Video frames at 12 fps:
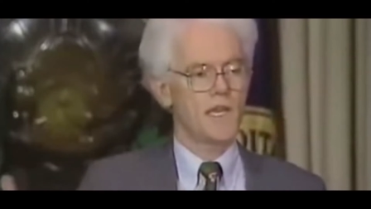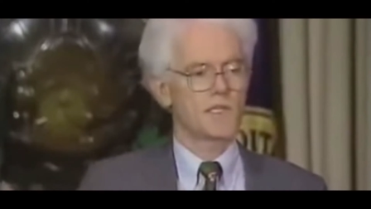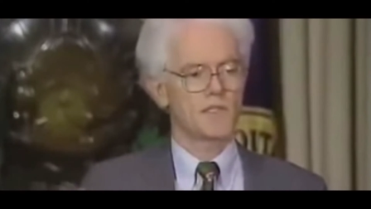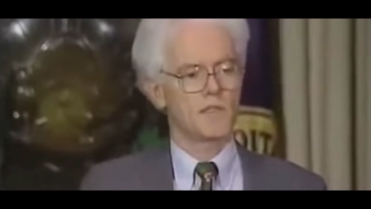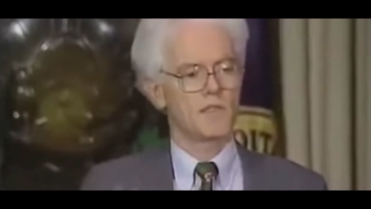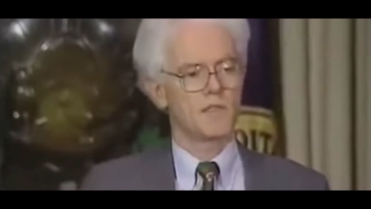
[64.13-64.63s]
the
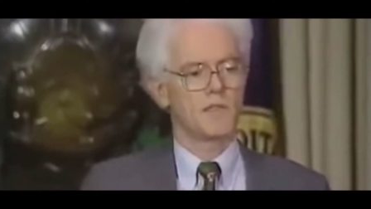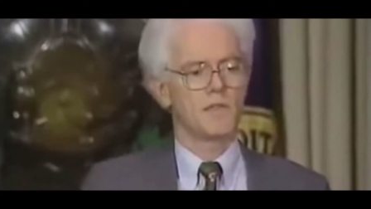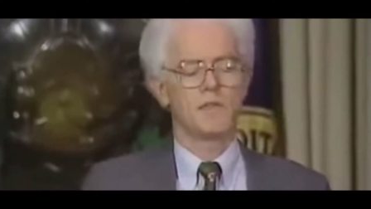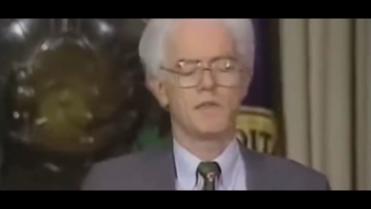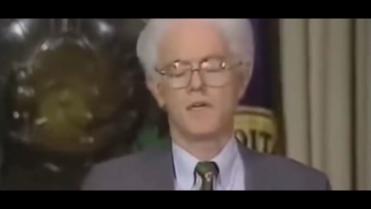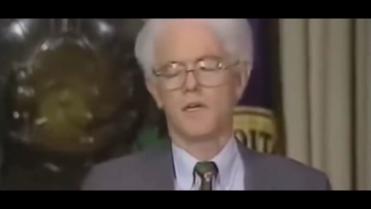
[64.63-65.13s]
next
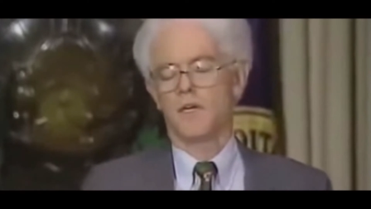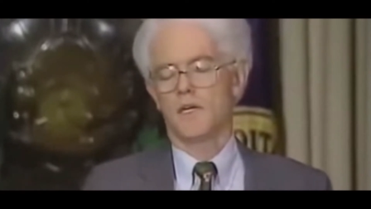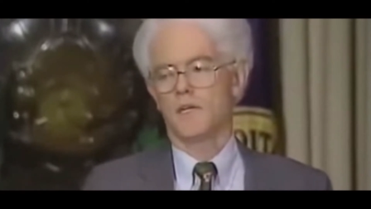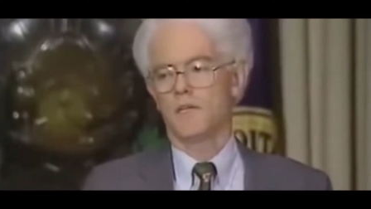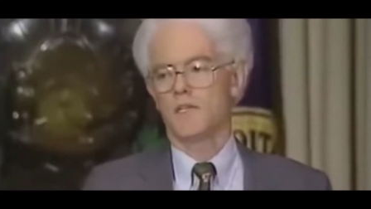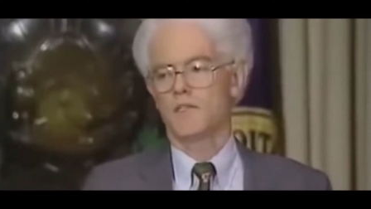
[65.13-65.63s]

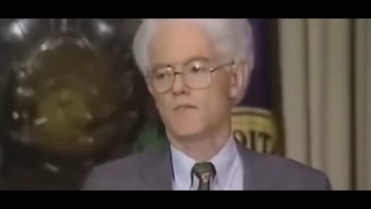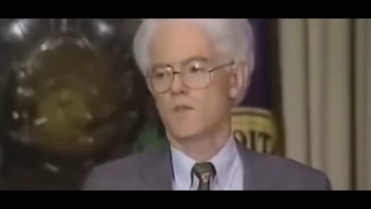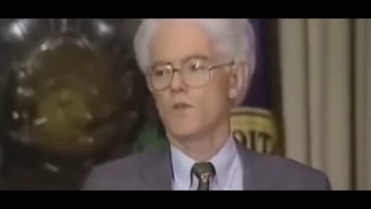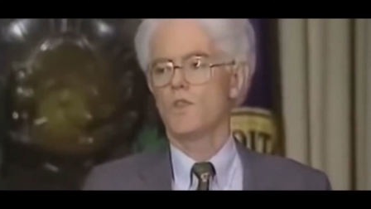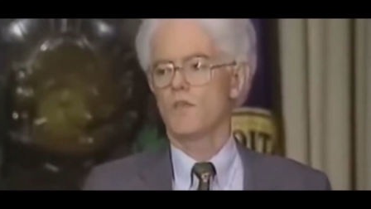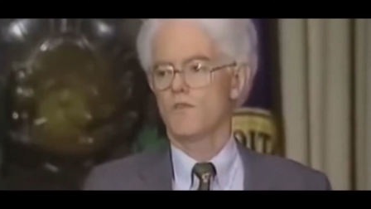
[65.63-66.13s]
is a
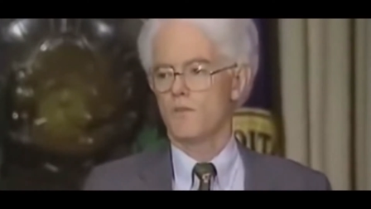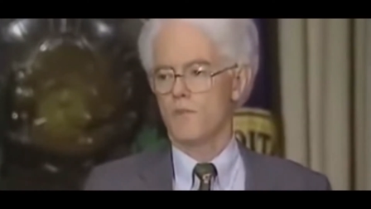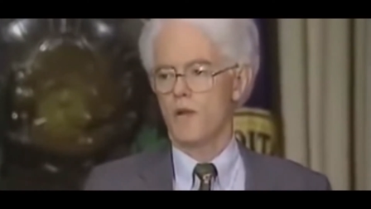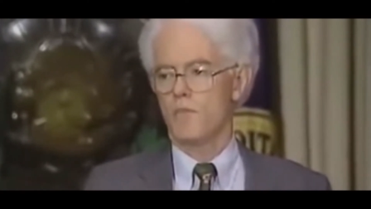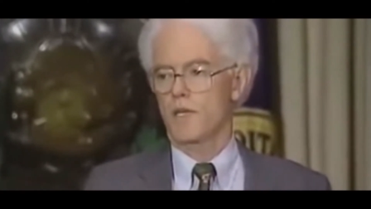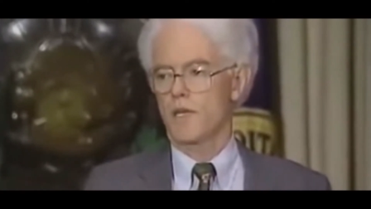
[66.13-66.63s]
good thing for the
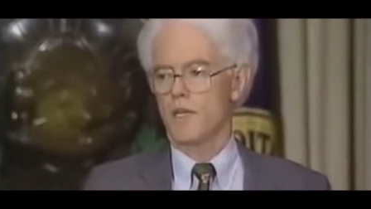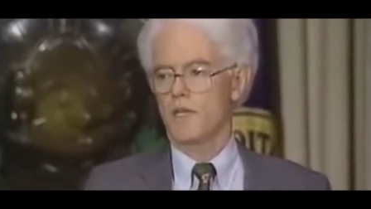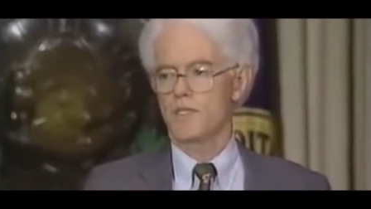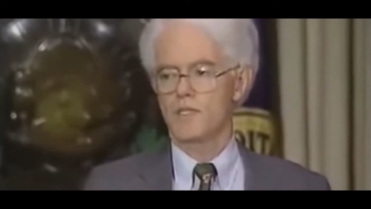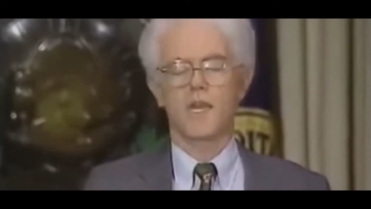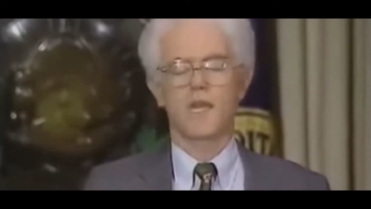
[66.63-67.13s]
public. I think
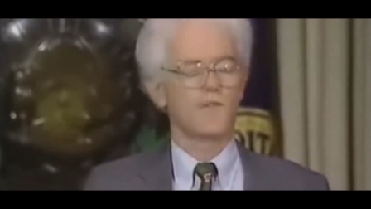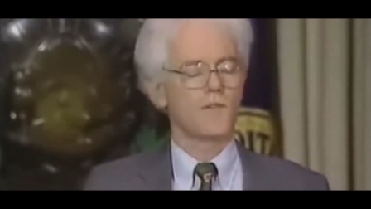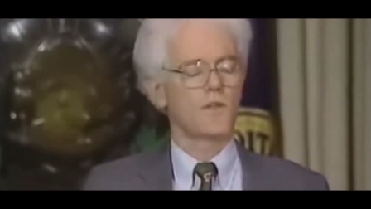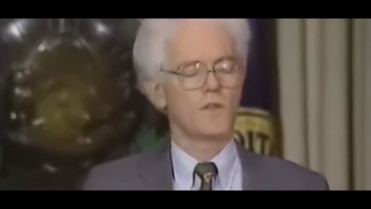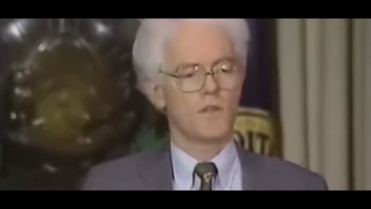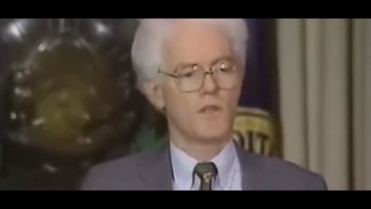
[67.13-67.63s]
that's not a
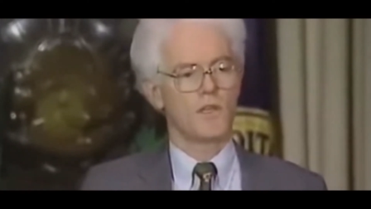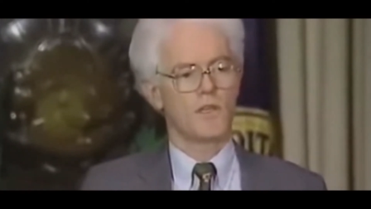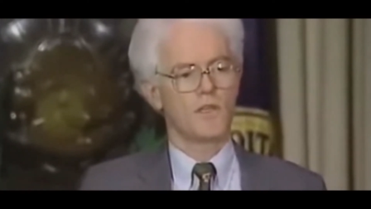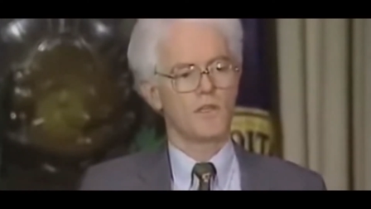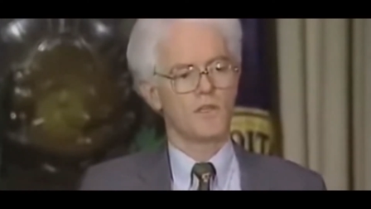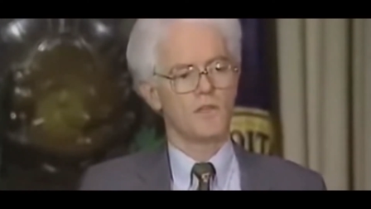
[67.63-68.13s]
very good
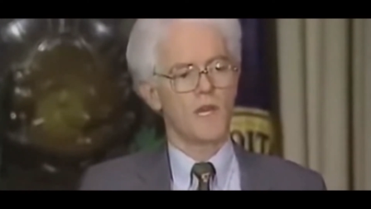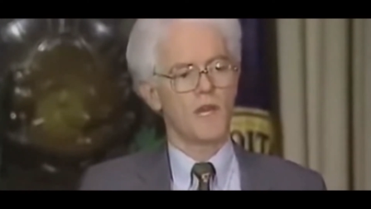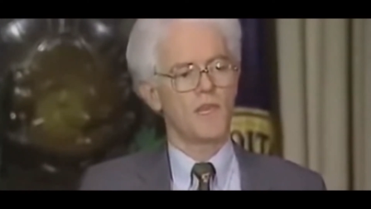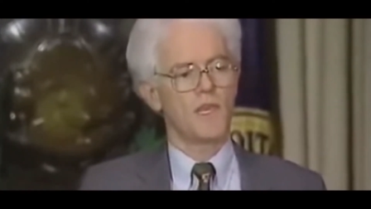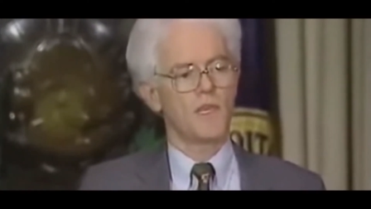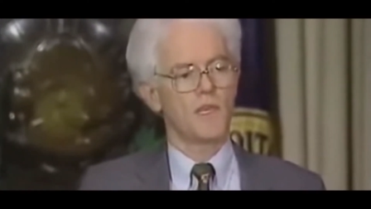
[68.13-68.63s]
thing. But
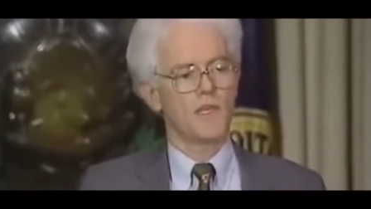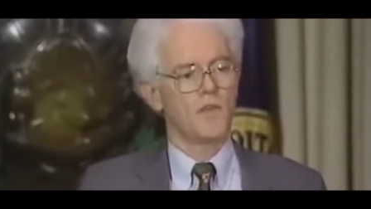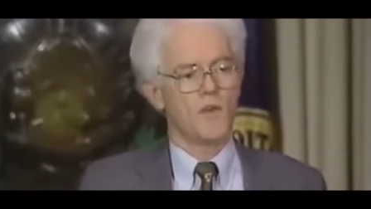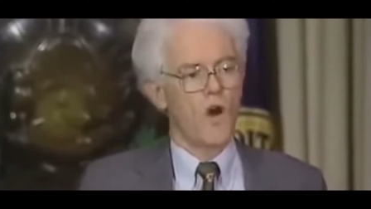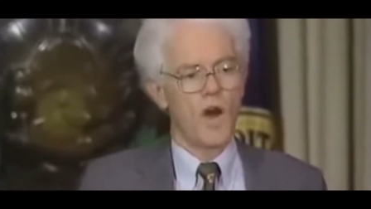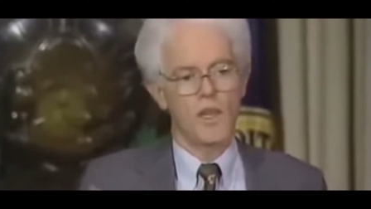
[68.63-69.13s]
I think
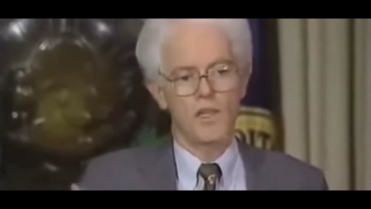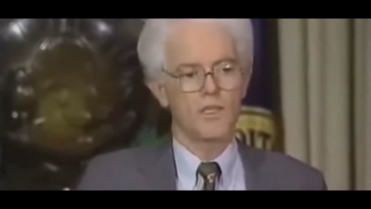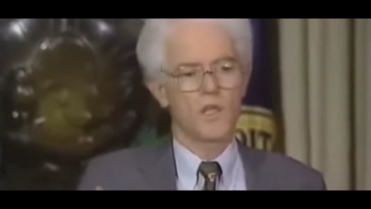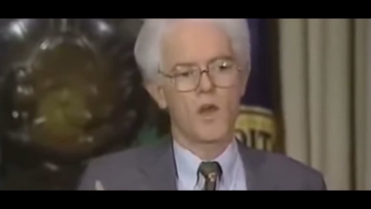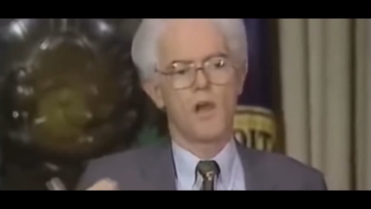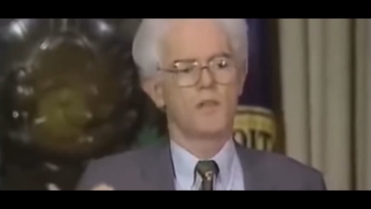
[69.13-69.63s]
all
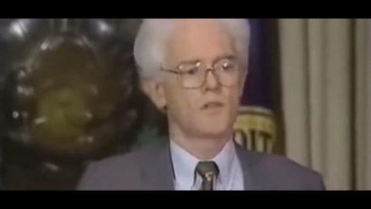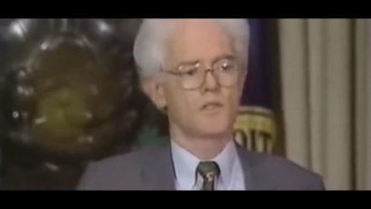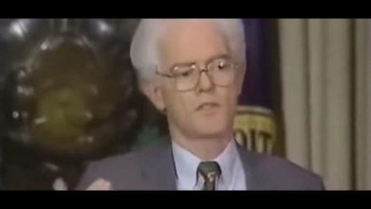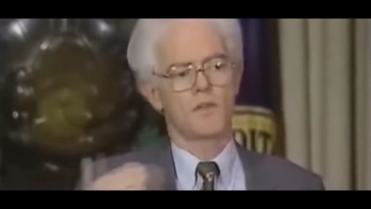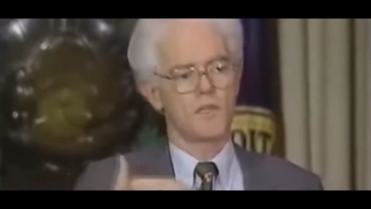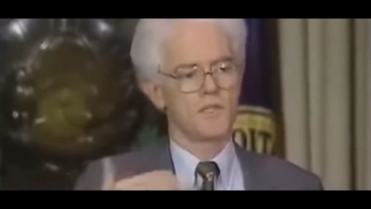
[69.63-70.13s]
these
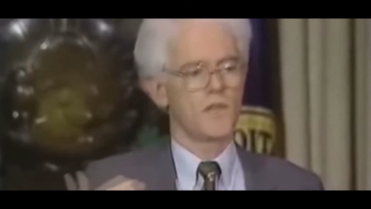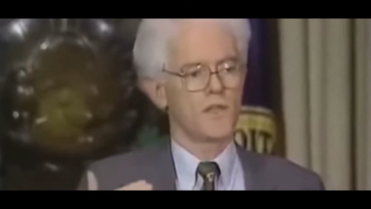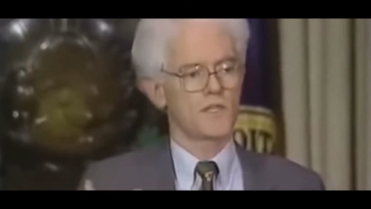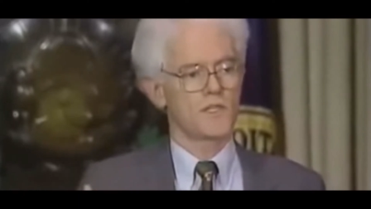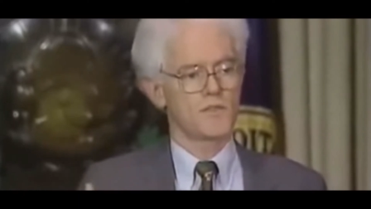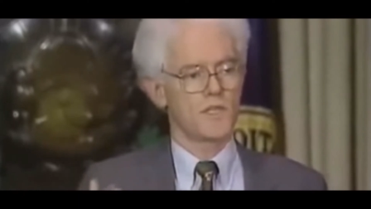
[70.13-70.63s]
collars and all these other
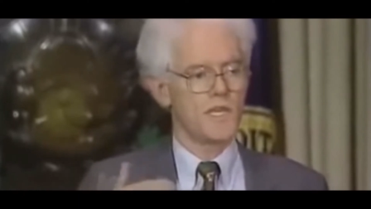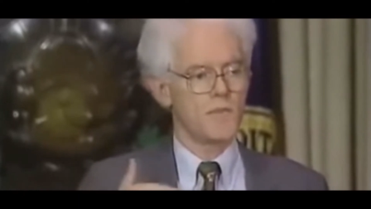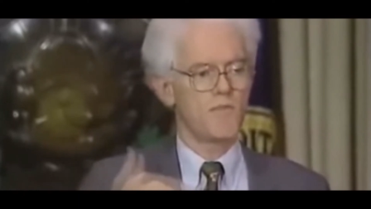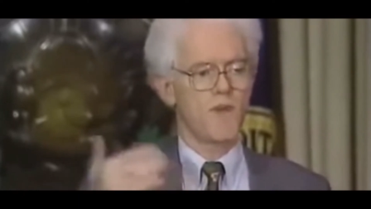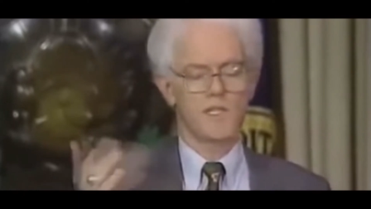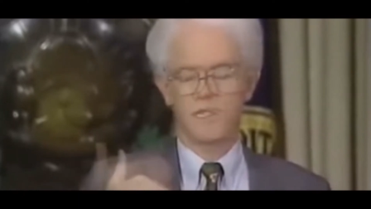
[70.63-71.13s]
things to
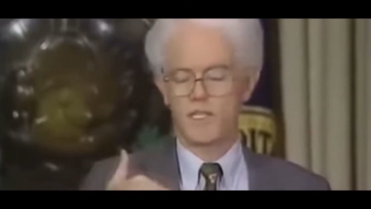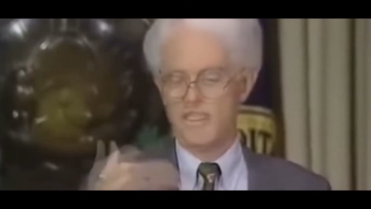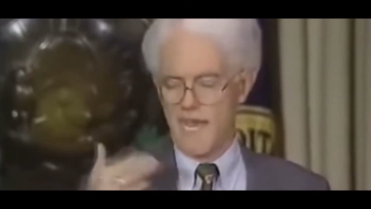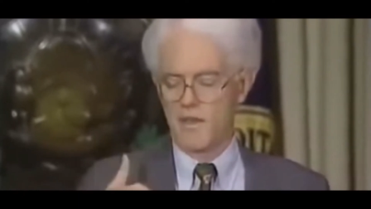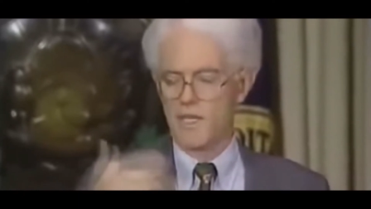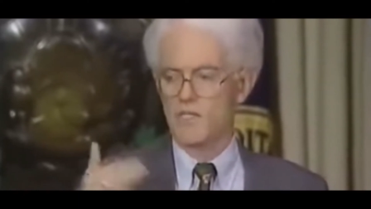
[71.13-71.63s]
keep the volatility
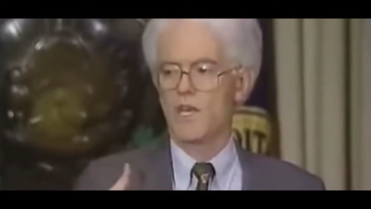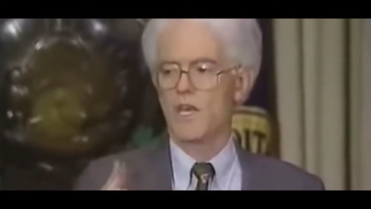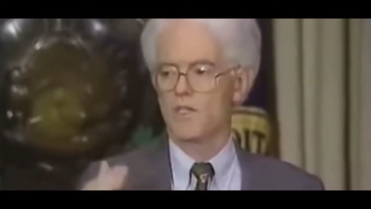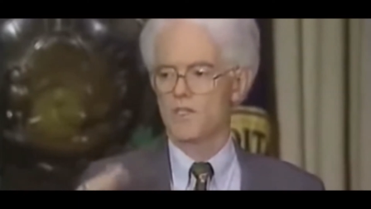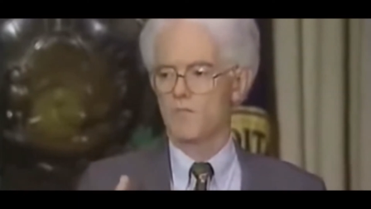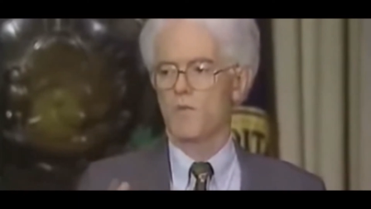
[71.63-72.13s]
down each
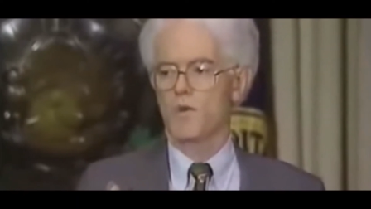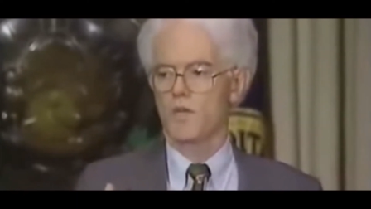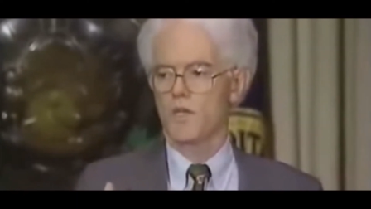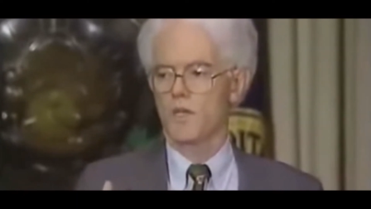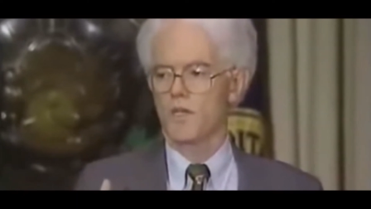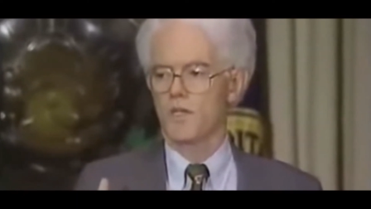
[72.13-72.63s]
day is
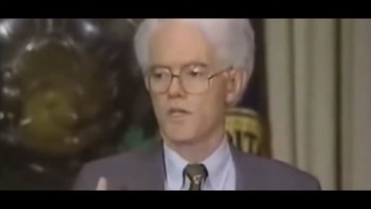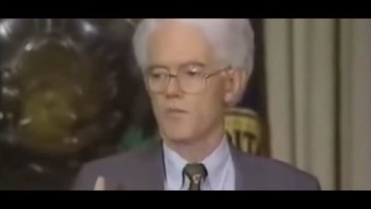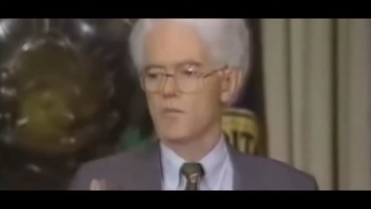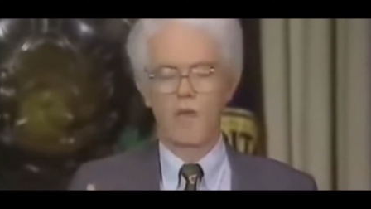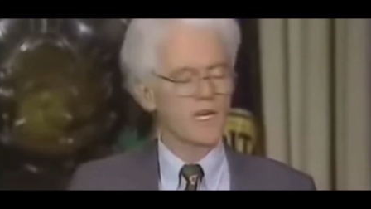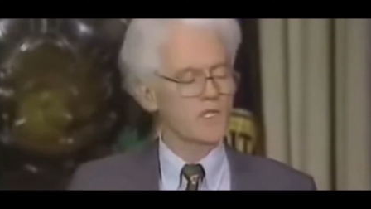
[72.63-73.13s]
important.
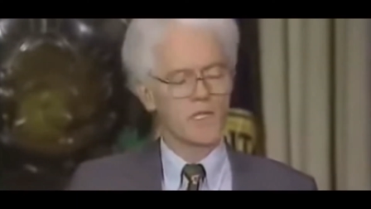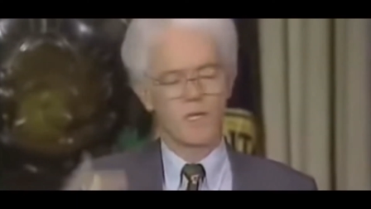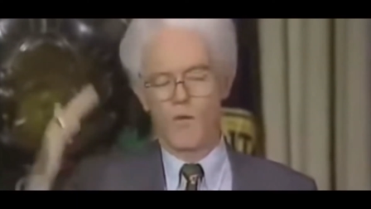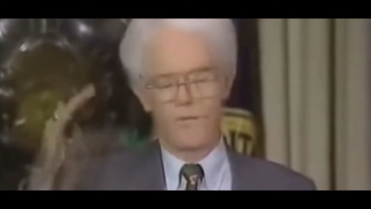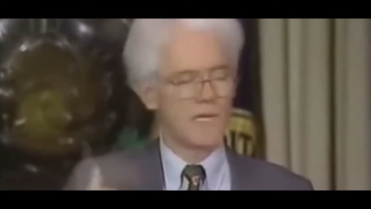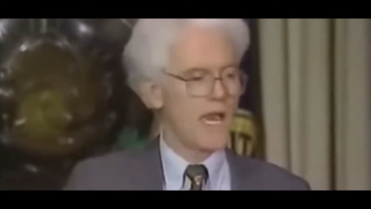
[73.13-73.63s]
But the market's going
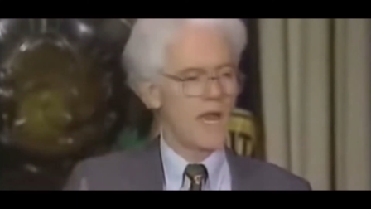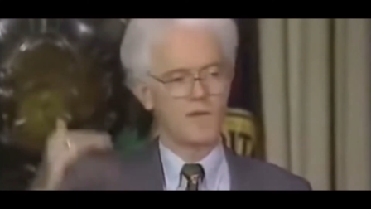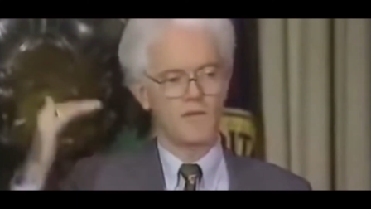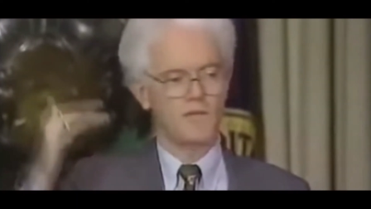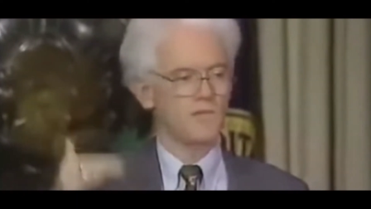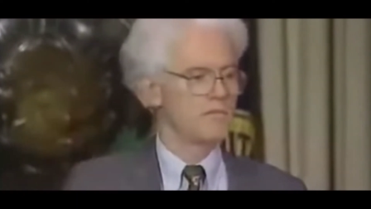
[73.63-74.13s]
to go up and
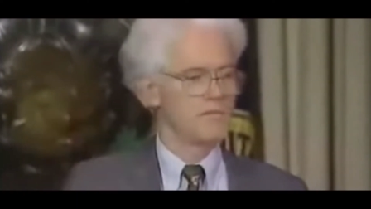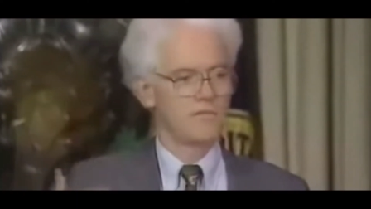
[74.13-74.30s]
down.